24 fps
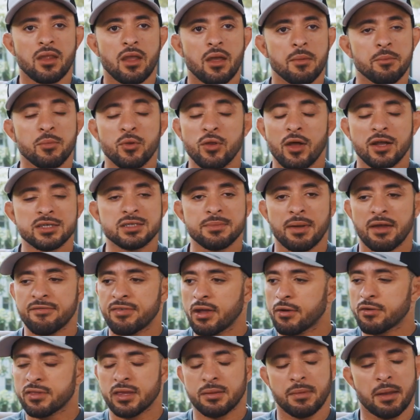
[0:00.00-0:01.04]
Bulldogs are my
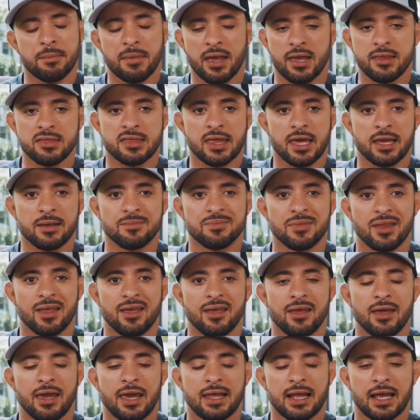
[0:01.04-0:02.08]
favorite thing, my main thing,
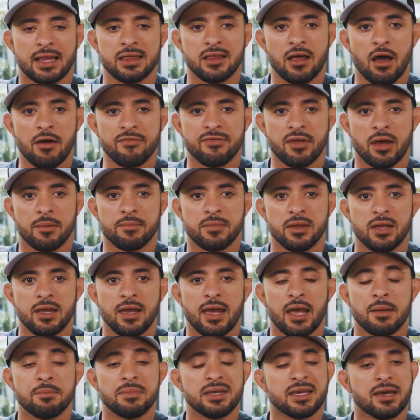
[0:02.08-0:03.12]
and I love them.
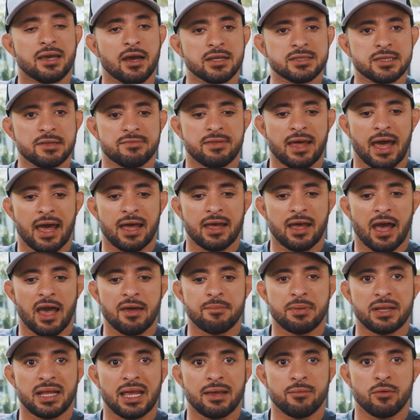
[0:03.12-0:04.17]
And because of that, I've
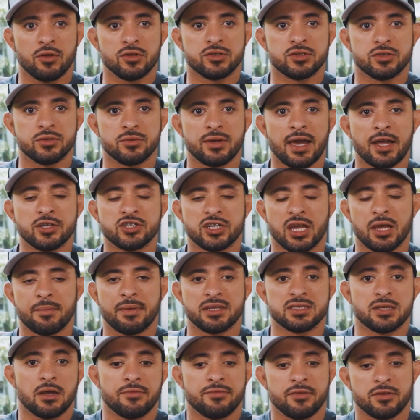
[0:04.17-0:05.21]
been able to educate
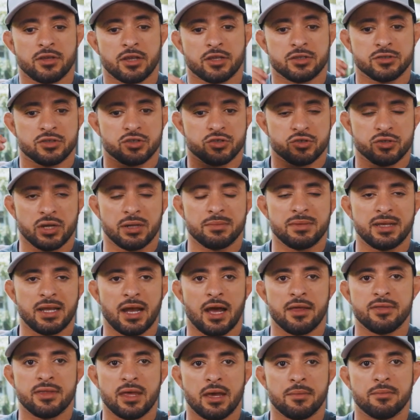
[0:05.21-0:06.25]
myself extremely
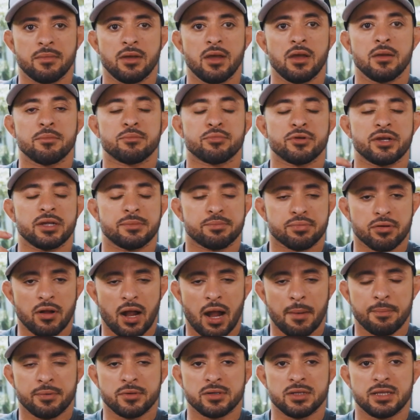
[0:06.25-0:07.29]
on them, breed
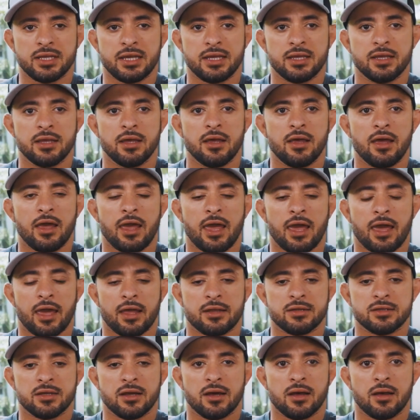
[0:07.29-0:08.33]
properly,
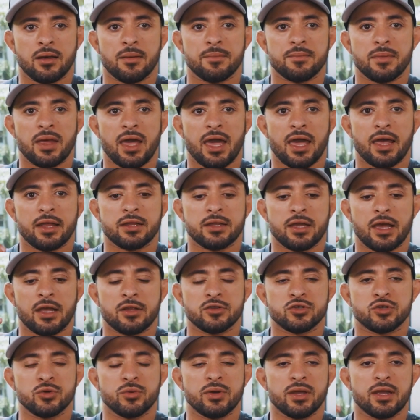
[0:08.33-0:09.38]
and
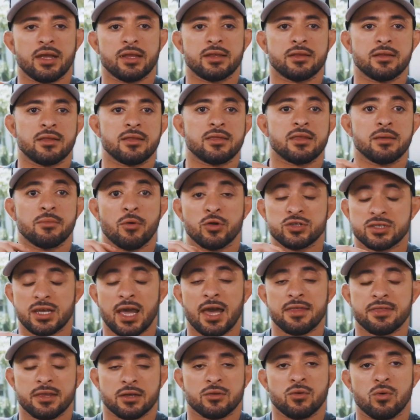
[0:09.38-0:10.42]
do it in the most
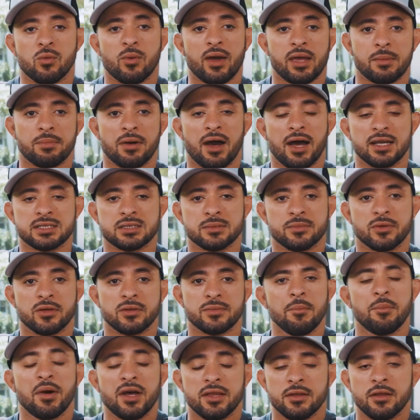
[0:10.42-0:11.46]
ethical way possible.
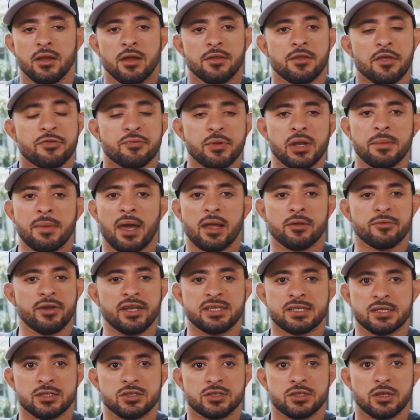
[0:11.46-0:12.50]
But the three main
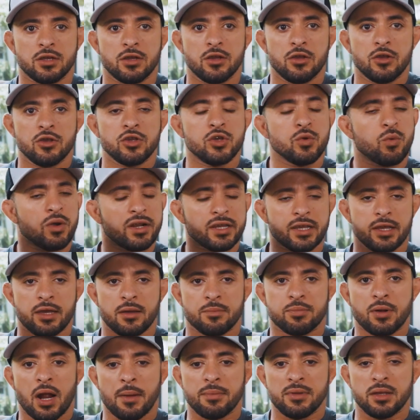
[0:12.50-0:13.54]
reasons you want to get
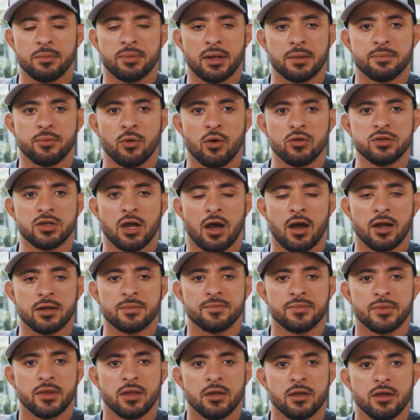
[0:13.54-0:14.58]
a properly bred Bulldog
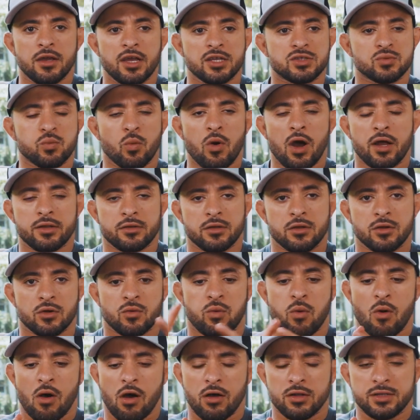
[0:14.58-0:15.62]
is one,
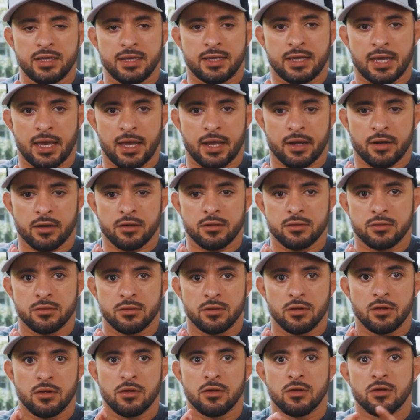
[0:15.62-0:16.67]
quality care,
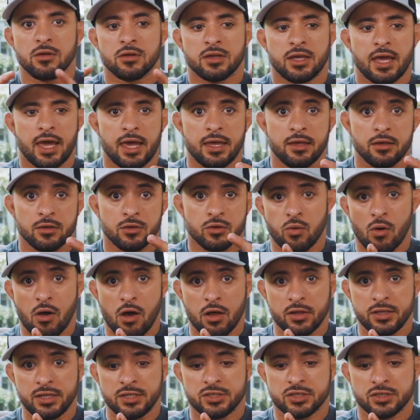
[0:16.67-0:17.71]
okay,
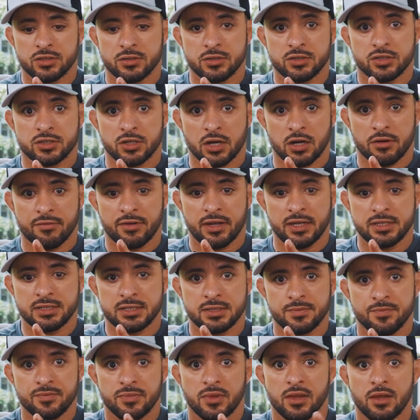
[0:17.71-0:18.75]
quality
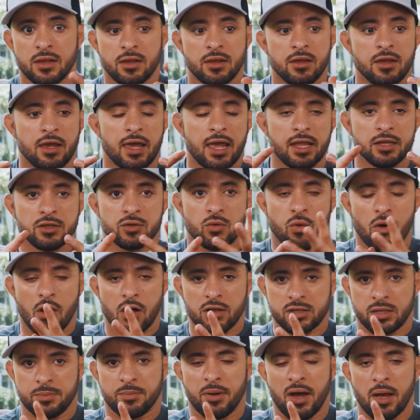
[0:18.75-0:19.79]
service, and
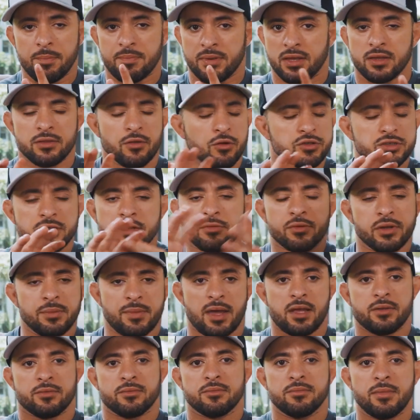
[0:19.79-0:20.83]
quality puppy. Those are the three
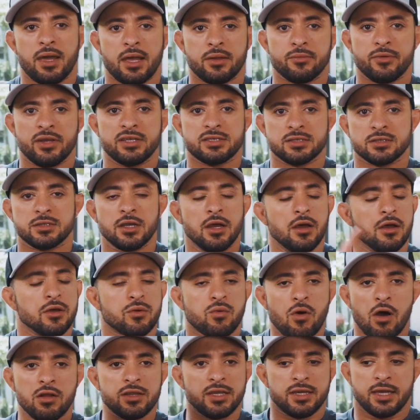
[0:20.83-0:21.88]
main reasons.
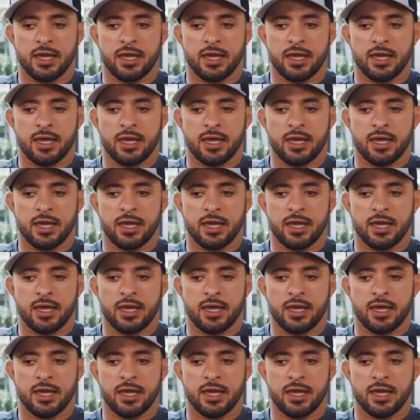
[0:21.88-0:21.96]
Quality